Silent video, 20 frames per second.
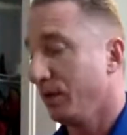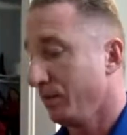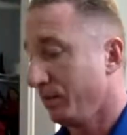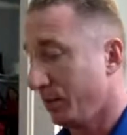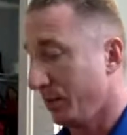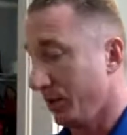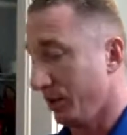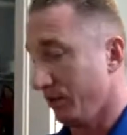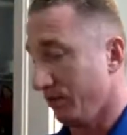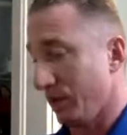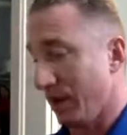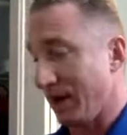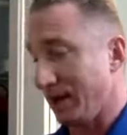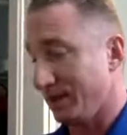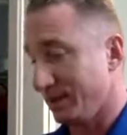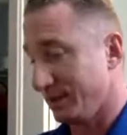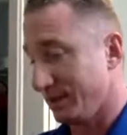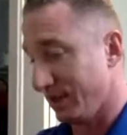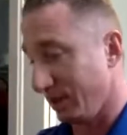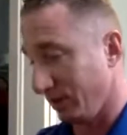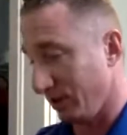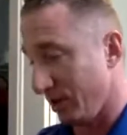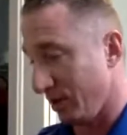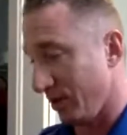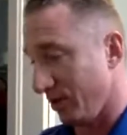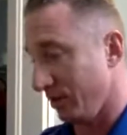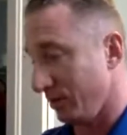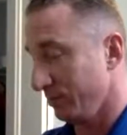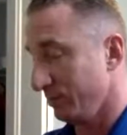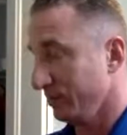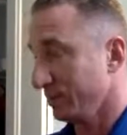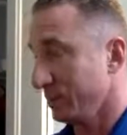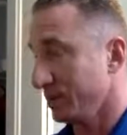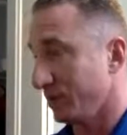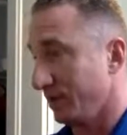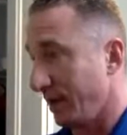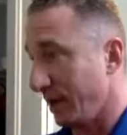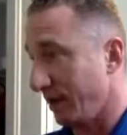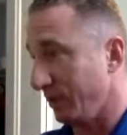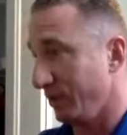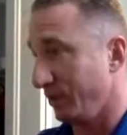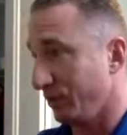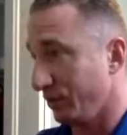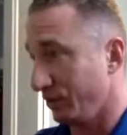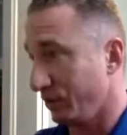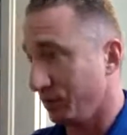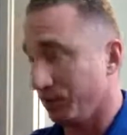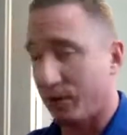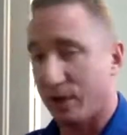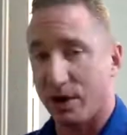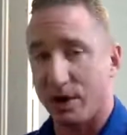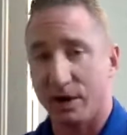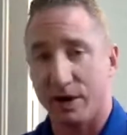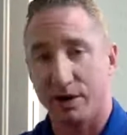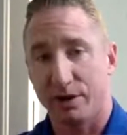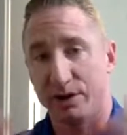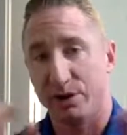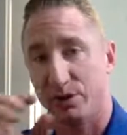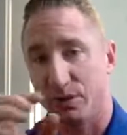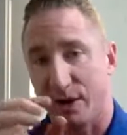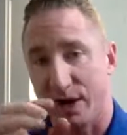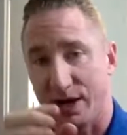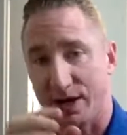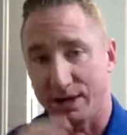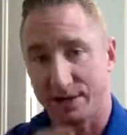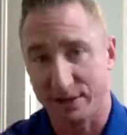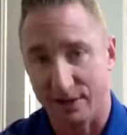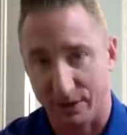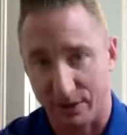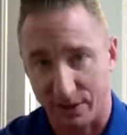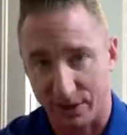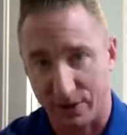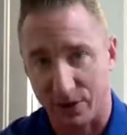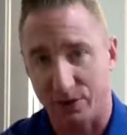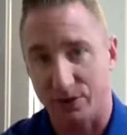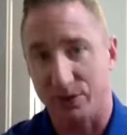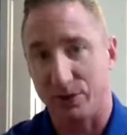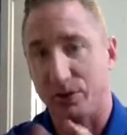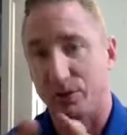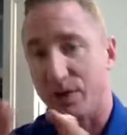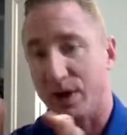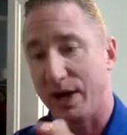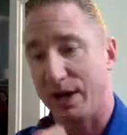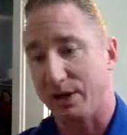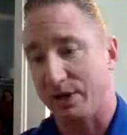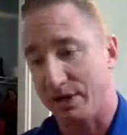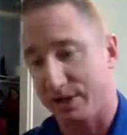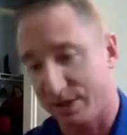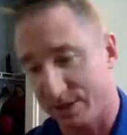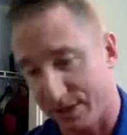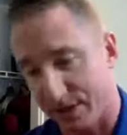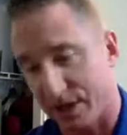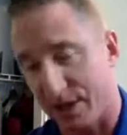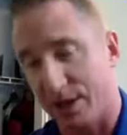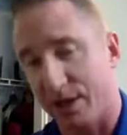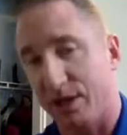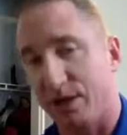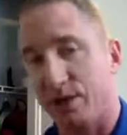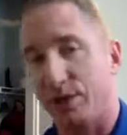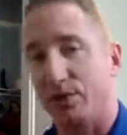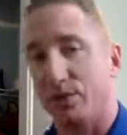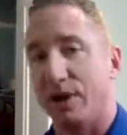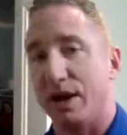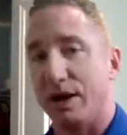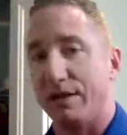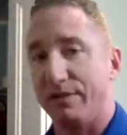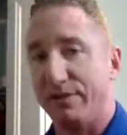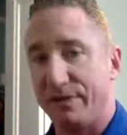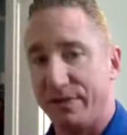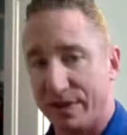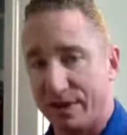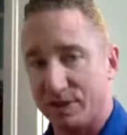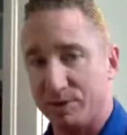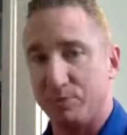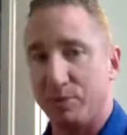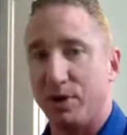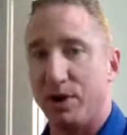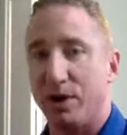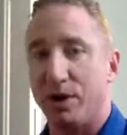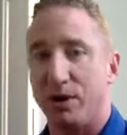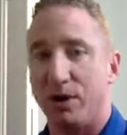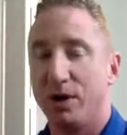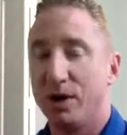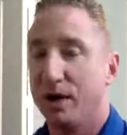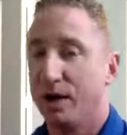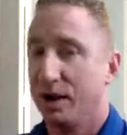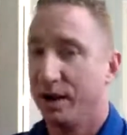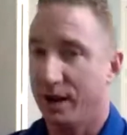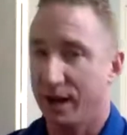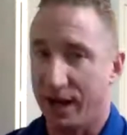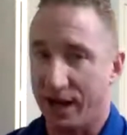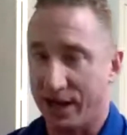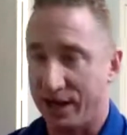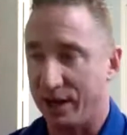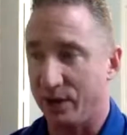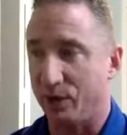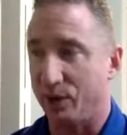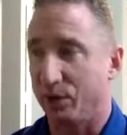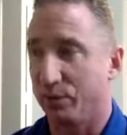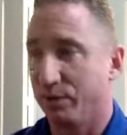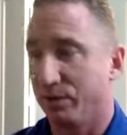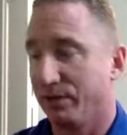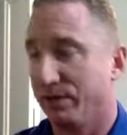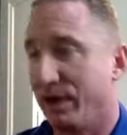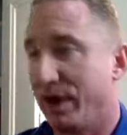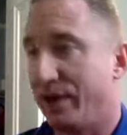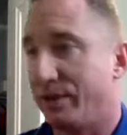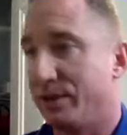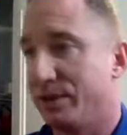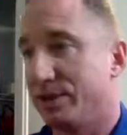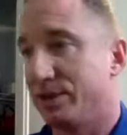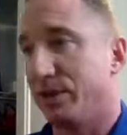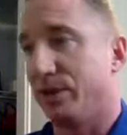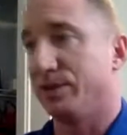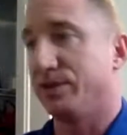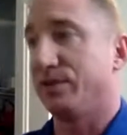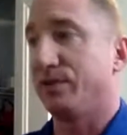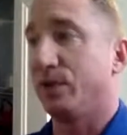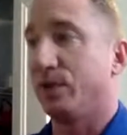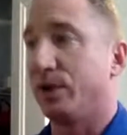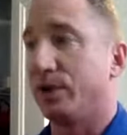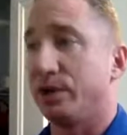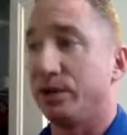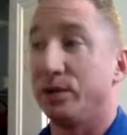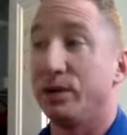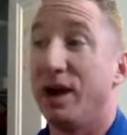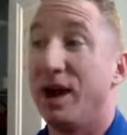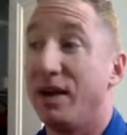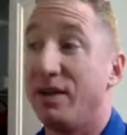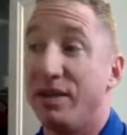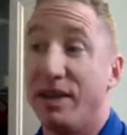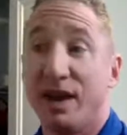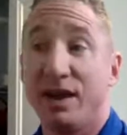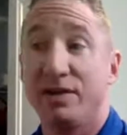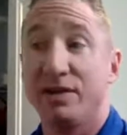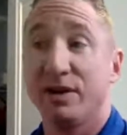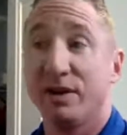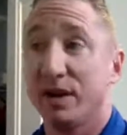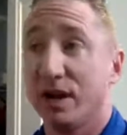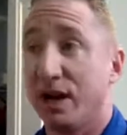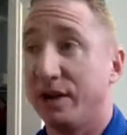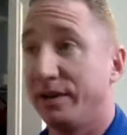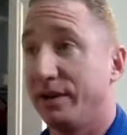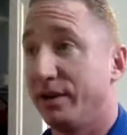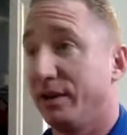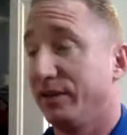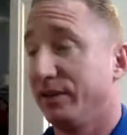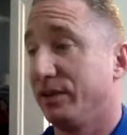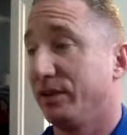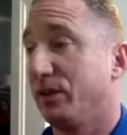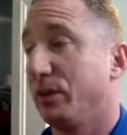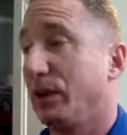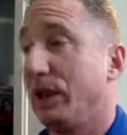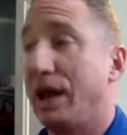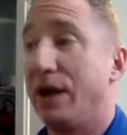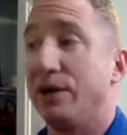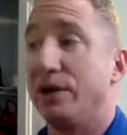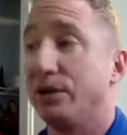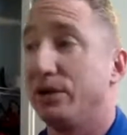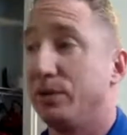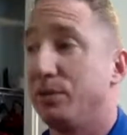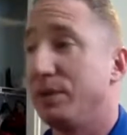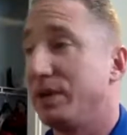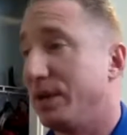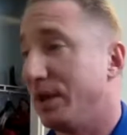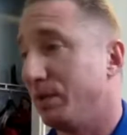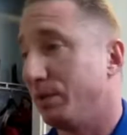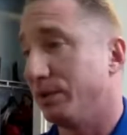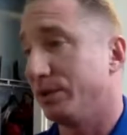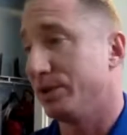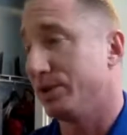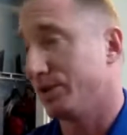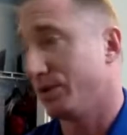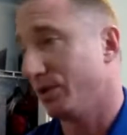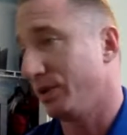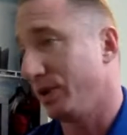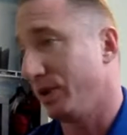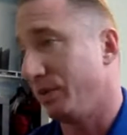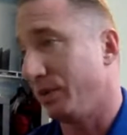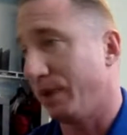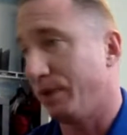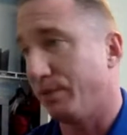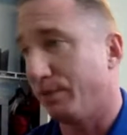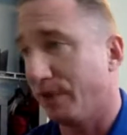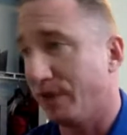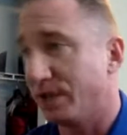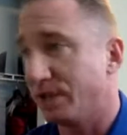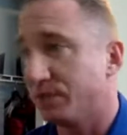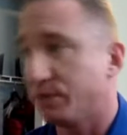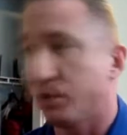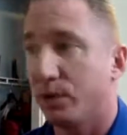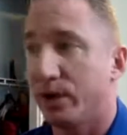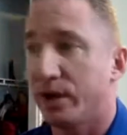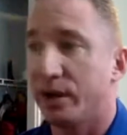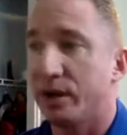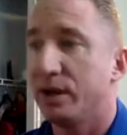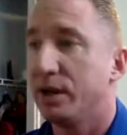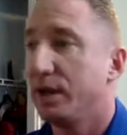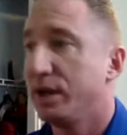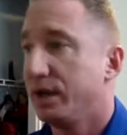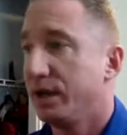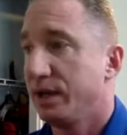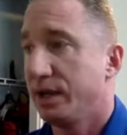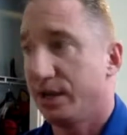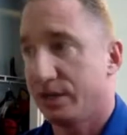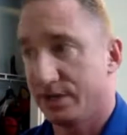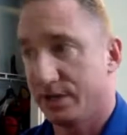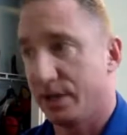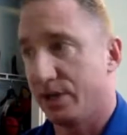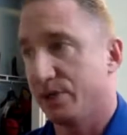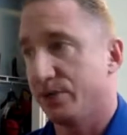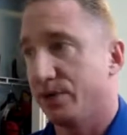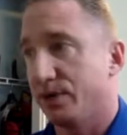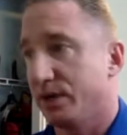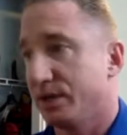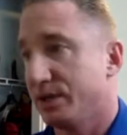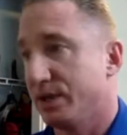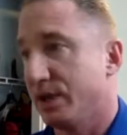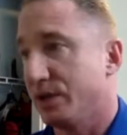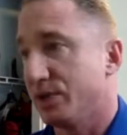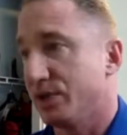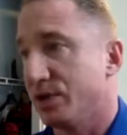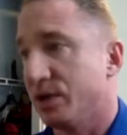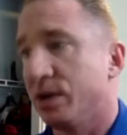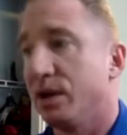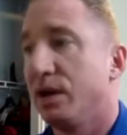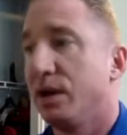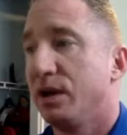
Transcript: Write Zillow. So in the toolbar, you write Zillow. You write the city. You write FSBO. And it will provide results for you. And then they're kind enough to allow you to be able to screen by price point, et cetera, et cetera.